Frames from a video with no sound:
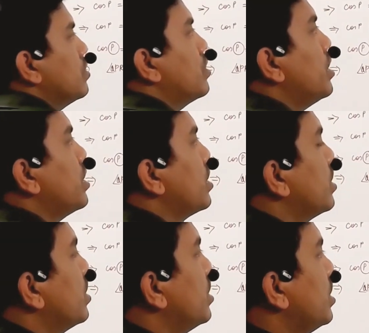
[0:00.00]
okay,
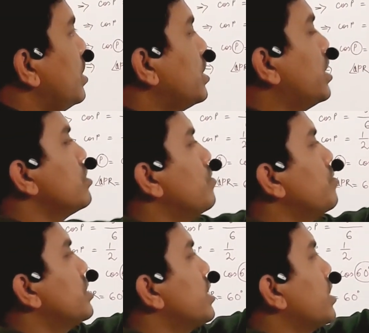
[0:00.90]
in case of
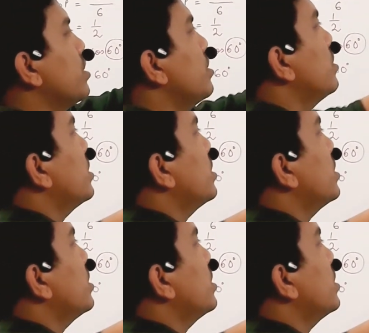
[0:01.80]
this angle, I